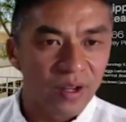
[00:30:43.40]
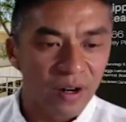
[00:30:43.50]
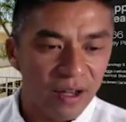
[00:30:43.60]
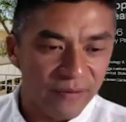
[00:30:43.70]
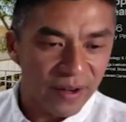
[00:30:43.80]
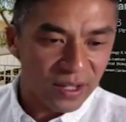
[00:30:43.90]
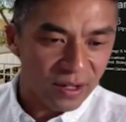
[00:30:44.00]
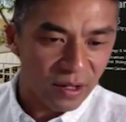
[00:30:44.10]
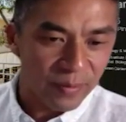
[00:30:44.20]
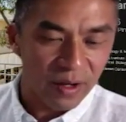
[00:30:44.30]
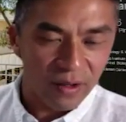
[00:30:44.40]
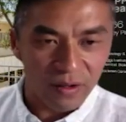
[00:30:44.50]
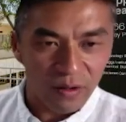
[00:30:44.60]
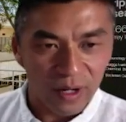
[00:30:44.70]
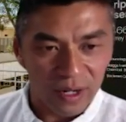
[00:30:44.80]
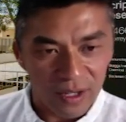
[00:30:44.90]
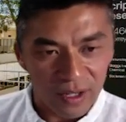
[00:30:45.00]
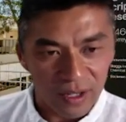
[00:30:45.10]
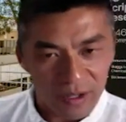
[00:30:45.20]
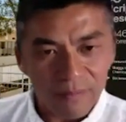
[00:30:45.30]
their effects on human health are quite
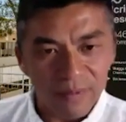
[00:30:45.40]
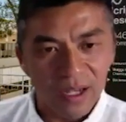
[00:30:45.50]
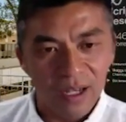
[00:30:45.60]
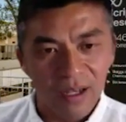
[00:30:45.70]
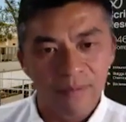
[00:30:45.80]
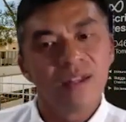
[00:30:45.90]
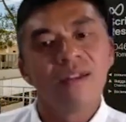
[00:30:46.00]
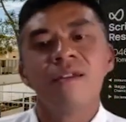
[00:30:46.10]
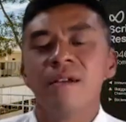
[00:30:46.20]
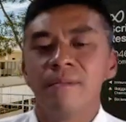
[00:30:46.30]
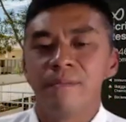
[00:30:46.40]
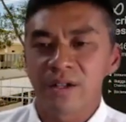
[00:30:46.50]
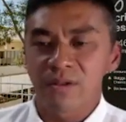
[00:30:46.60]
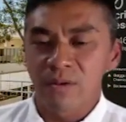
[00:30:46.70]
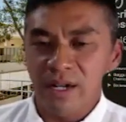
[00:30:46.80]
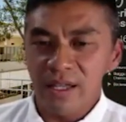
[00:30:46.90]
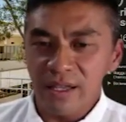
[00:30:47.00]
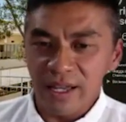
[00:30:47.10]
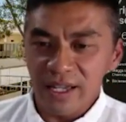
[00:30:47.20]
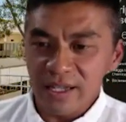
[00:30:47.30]
unclear. Um, but one of
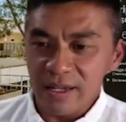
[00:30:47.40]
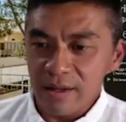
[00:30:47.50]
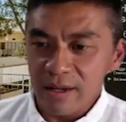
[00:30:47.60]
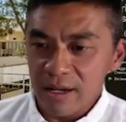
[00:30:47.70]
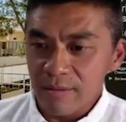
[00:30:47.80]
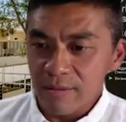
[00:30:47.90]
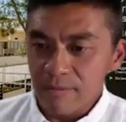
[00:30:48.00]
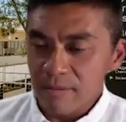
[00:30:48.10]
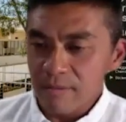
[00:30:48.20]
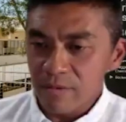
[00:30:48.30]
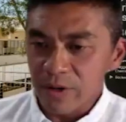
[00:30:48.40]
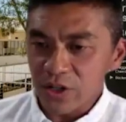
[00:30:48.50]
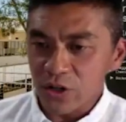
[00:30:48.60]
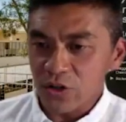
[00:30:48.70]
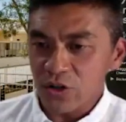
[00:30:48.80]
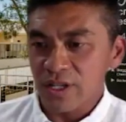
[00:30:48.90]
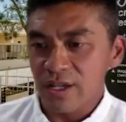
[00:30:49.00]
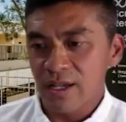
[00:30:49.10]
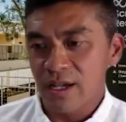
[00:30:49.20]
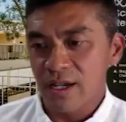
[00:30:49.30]
the things that um, researchers
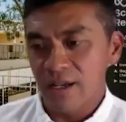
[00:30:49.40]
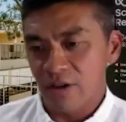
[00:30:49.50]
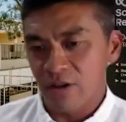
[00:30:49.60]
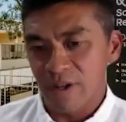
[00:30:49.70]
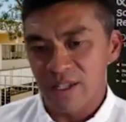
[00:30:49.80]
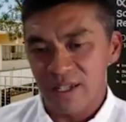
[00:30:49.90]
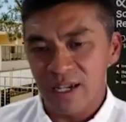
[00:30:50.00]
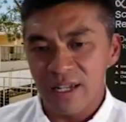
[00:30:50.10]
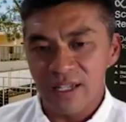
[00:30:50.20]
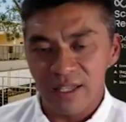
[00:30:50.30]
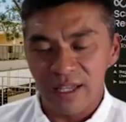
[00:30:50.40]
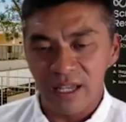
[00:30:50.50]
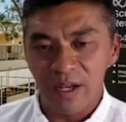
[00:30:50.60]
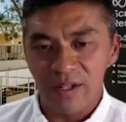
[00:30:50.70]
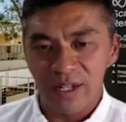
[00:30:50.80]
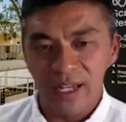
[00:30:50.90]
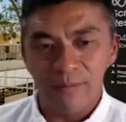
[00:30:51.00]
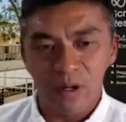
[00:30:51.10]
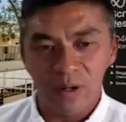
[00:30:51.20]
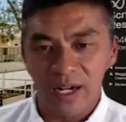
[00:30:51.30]
uh, in our group has done is think about
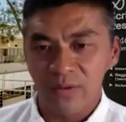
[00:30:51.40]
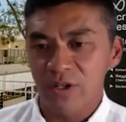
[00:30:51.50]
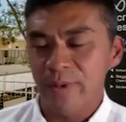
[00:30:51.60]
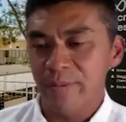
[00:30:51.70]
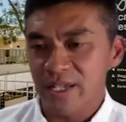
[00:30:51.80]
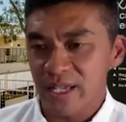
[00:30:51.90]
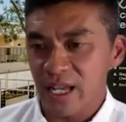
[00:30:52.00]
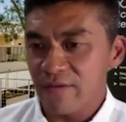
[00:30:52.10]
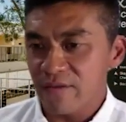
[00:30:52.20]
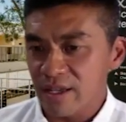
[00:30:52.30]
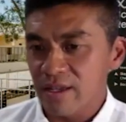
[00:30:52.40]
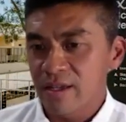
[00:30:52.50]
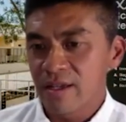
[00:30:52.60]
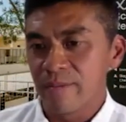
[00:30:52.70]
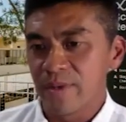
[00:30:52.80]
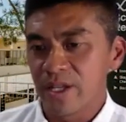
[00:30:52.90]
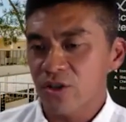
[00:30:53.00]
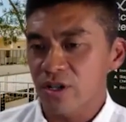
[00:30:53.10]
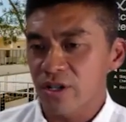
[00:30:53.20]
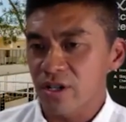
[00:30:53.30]
taking probiotics which may be safely administered in